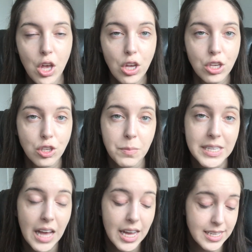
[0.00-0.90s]
So
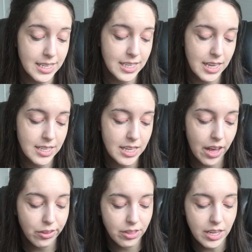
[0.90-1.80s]
besides incense, the
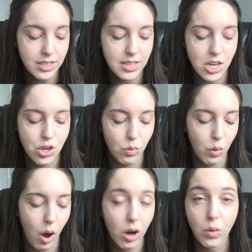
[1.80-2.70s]
other things that you
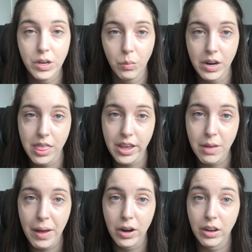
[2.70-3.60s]
are going to want to think
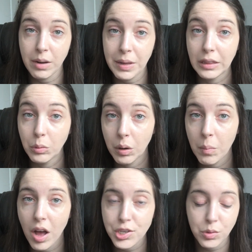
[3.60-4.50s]
about are going to be lure
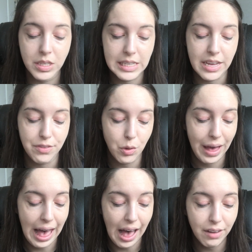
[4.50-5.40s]
modules. If you
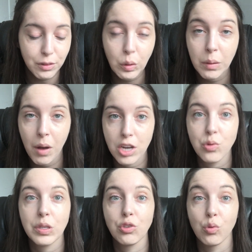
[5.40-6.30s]
have lure
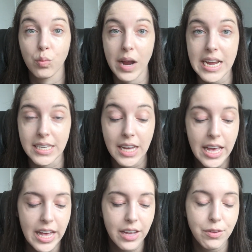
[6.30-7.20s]
modules, great.
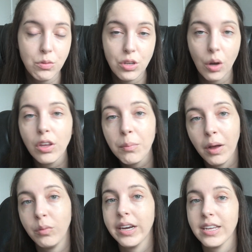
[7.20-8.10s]
If you don't, you
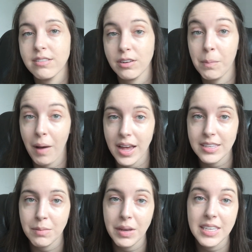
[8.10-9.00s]
might want to consider buying
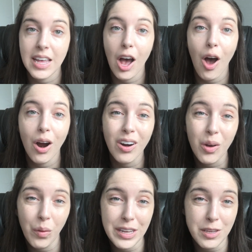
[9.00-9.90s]
some because they are
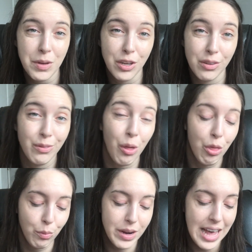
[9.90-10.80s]
going to be good for
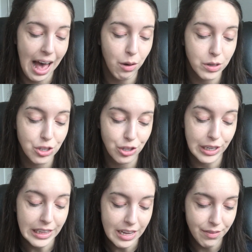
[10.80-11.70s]
3 hours
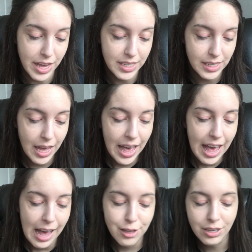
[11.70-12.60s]
during the event.
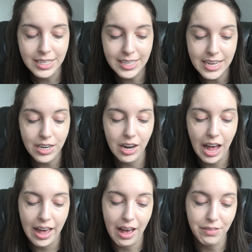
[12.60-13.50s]
As you can see here,
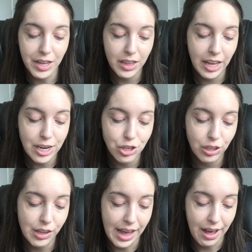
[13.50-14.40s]
I have a
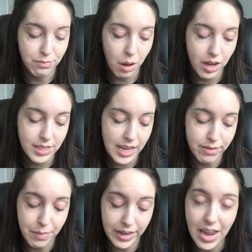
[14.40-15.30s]
Glacial, I have Mossy, I
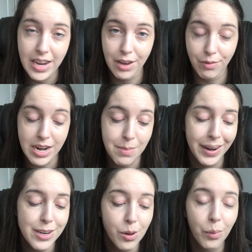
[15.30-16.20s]
have Magnetic and Rainy, but
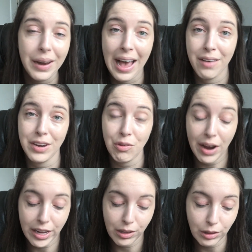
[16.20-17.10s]
I don't have any
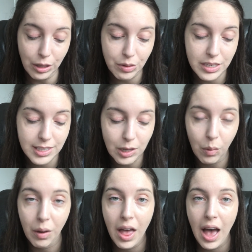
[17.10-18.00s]
regular lures,
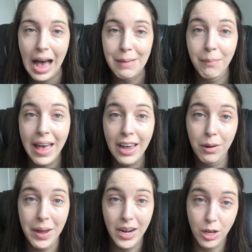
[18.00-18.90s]
so I may
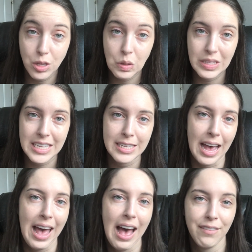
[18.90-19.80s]
or may not use these.
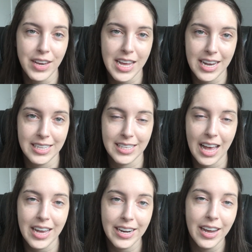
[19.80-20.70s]
I haven't yet
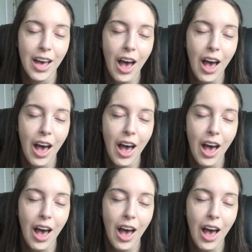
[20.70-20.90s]
decided.